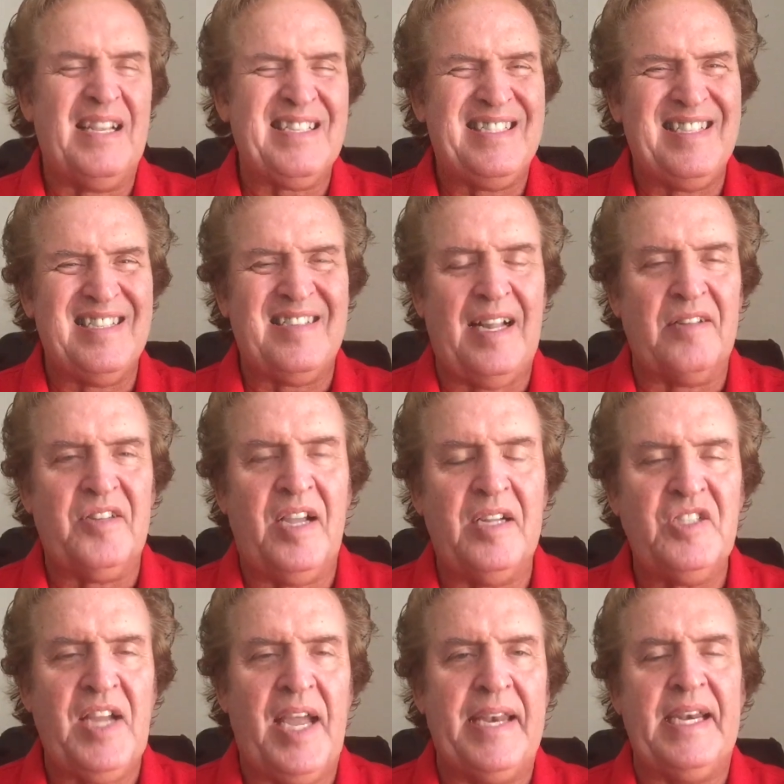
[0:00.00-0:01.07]
I'll
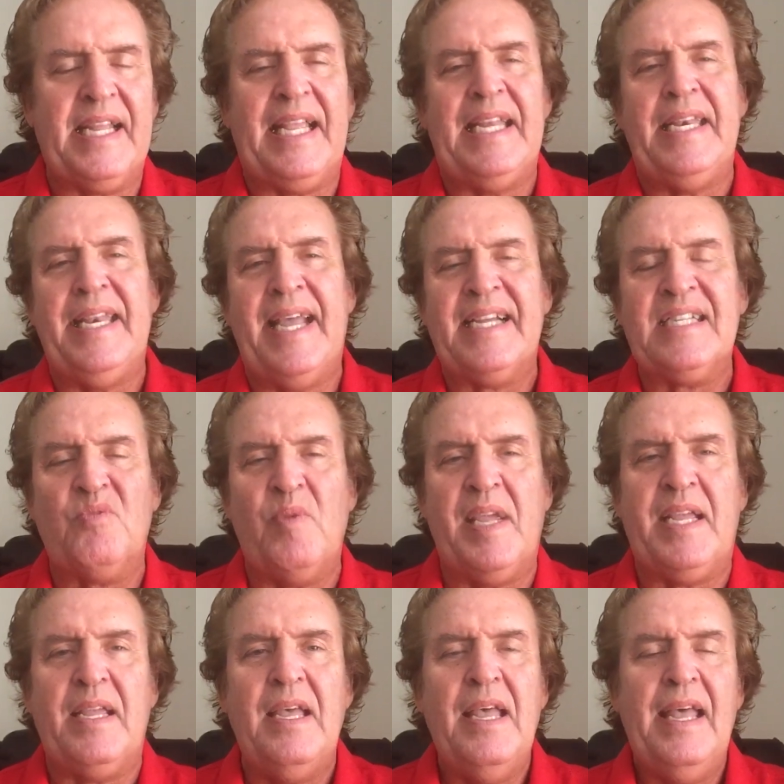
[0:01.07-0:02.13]
touch on it again next
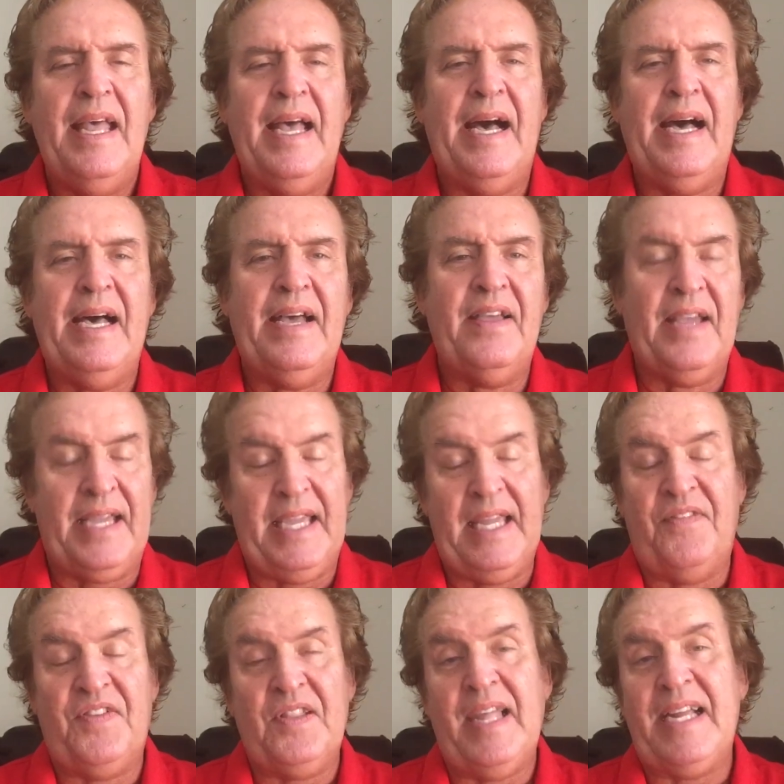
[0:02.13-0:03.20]
week.
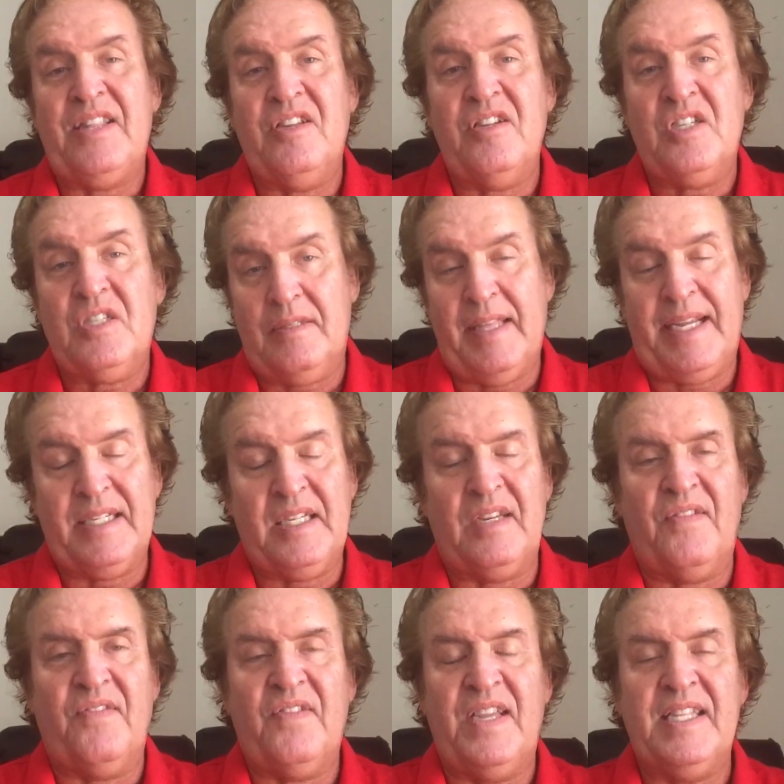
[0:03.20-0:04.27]
Again, if you like this, like I said,
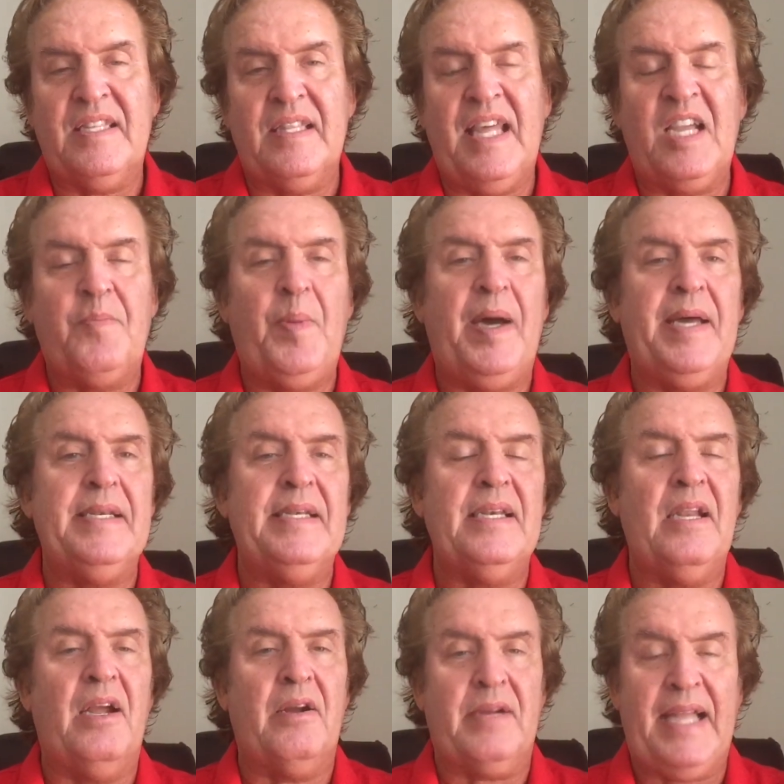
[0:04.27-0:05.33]
hit the like
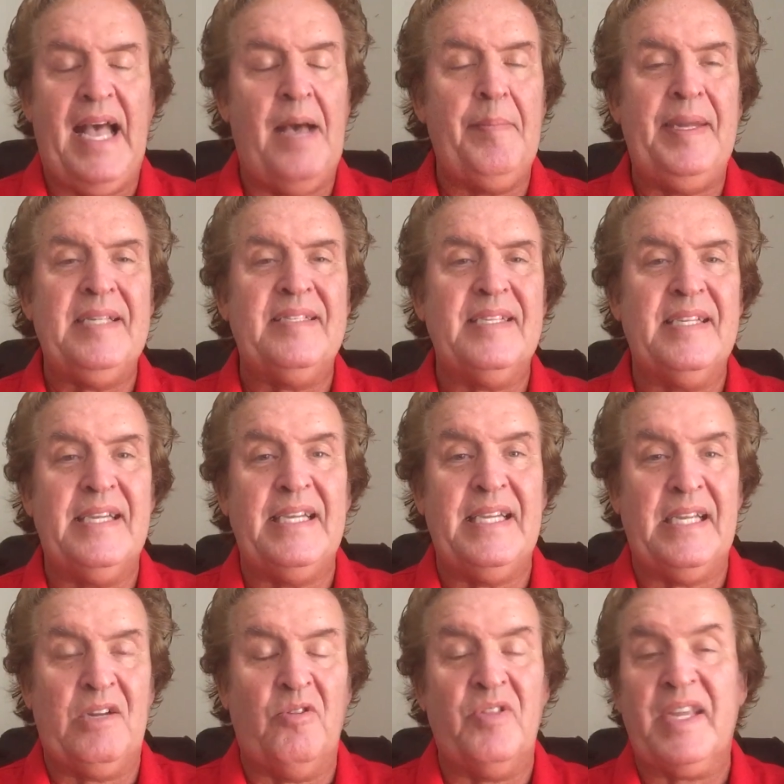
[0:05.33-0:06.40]
button, comment,
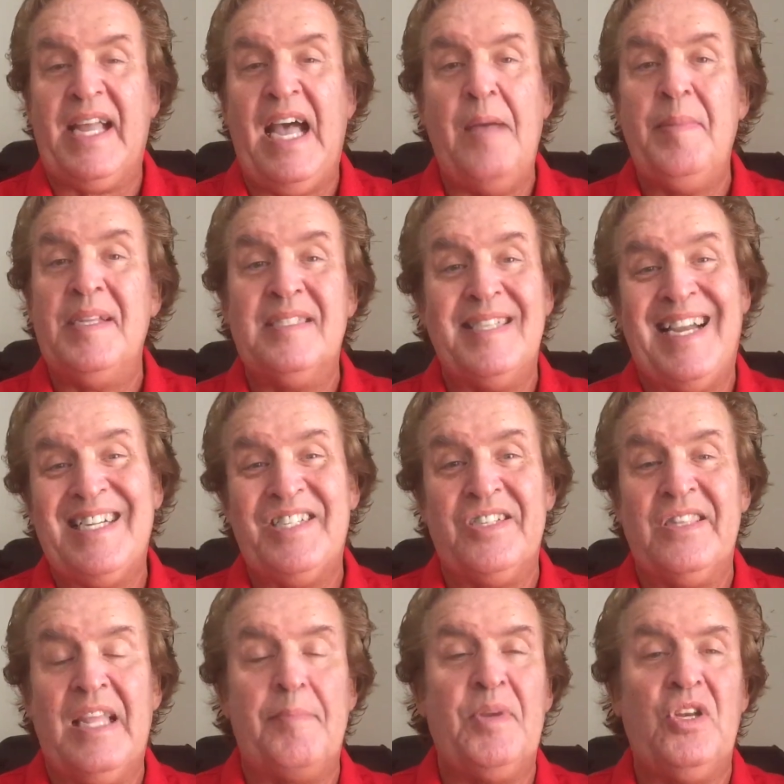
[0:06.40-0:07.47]
go in the comment
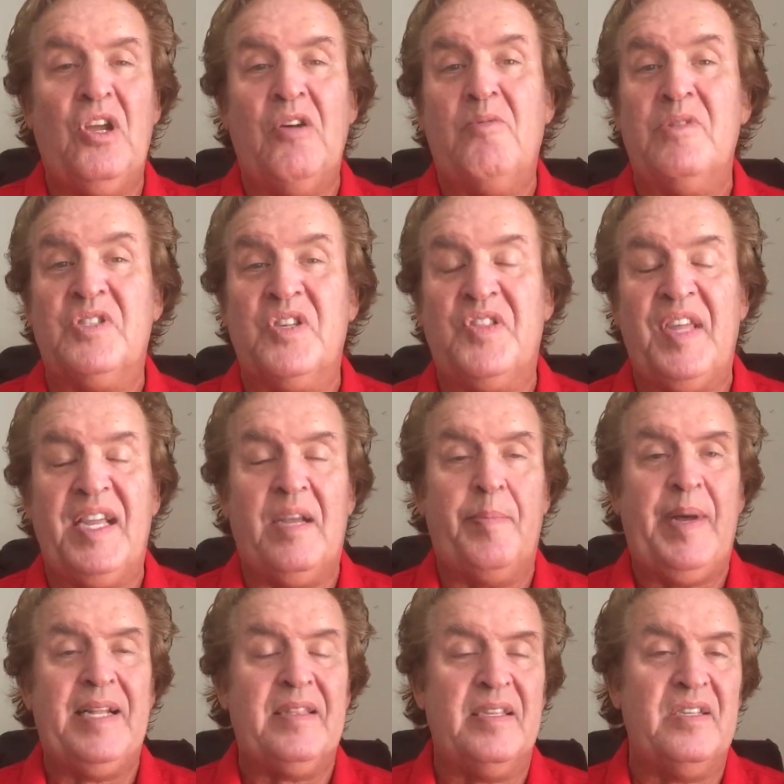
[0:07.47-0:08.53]
section. Let me know what you think
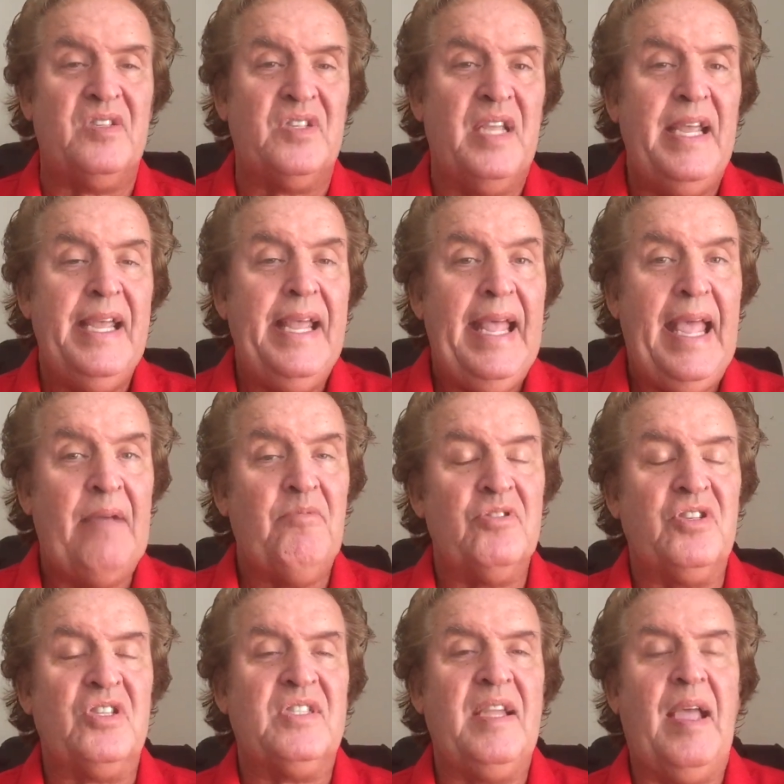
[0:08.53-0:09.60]
about this, and
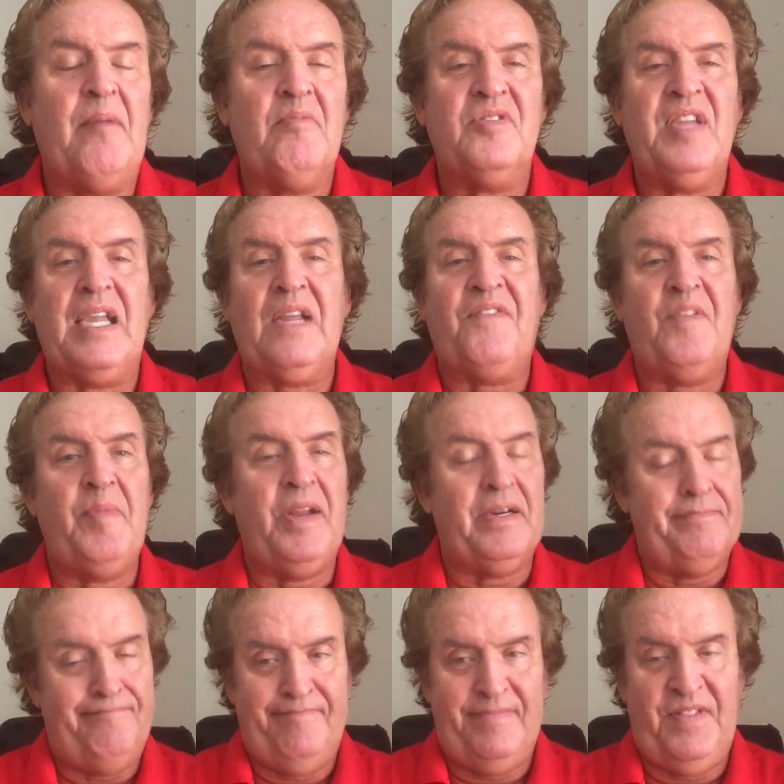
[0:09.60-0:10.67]
we'll take it from
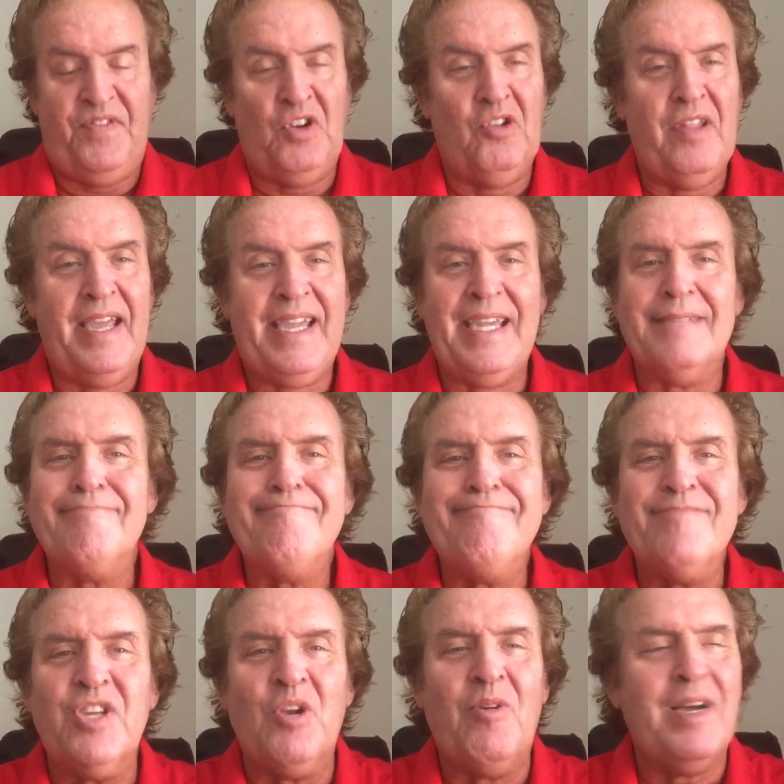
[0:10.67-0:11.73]
there. If you don't like it,
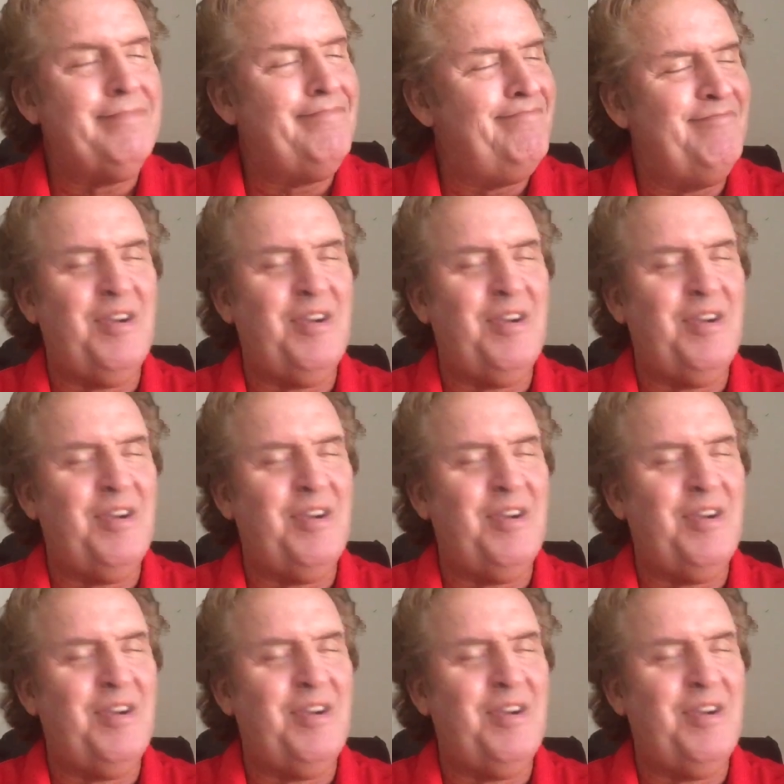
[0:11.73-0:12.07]
you know what?